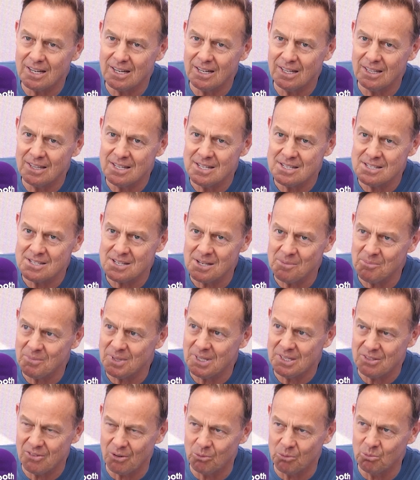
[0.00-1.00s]

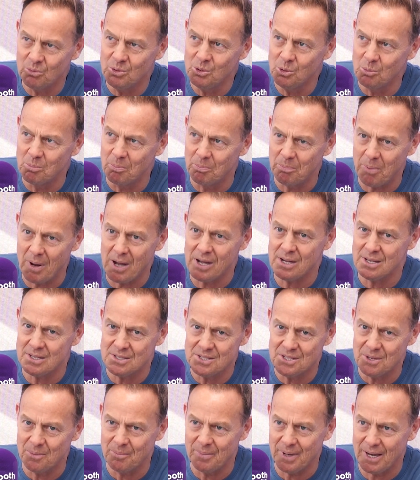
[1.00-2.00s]
There's a real
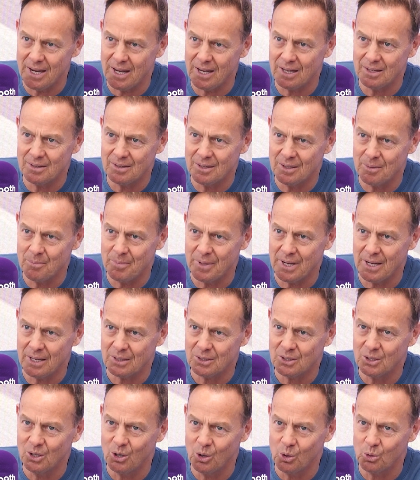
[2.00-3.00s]
buzz about
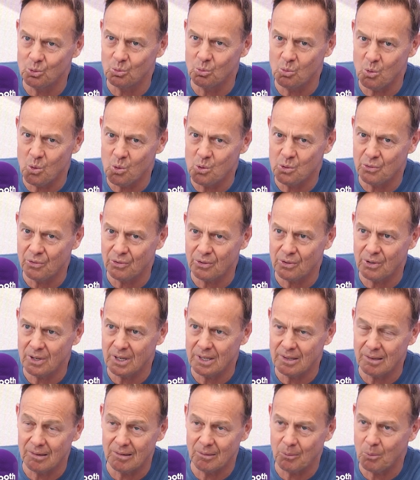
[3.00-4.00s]
cold water. I
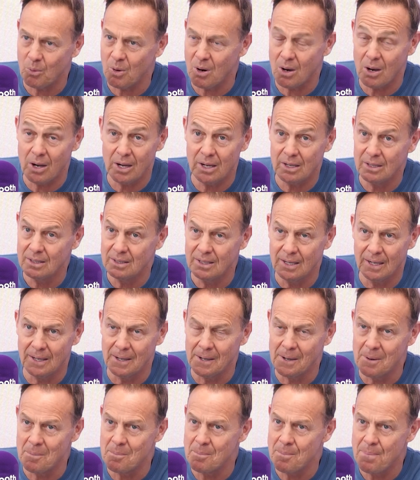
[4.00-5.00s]
don't know why.
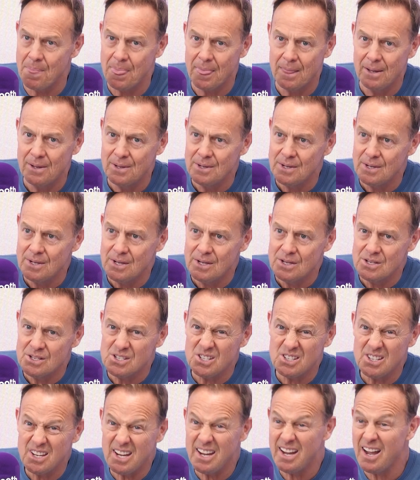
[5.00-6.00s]
I
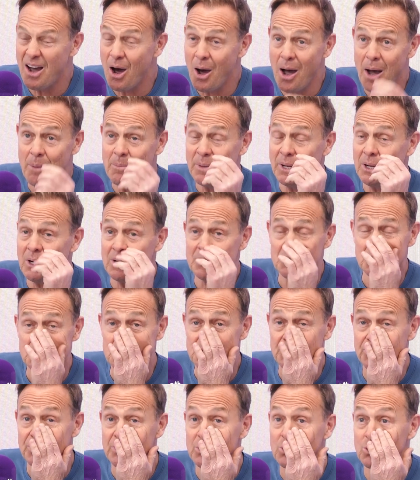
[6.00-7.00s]
mean, I
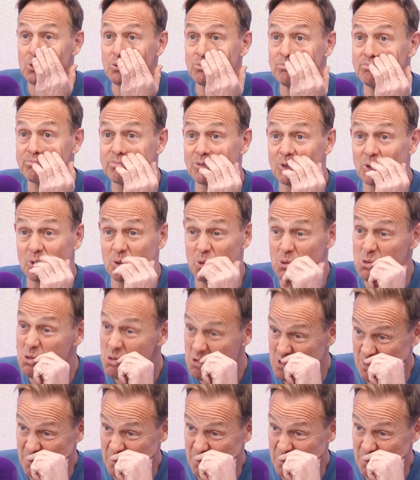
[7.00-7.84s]
just feel good.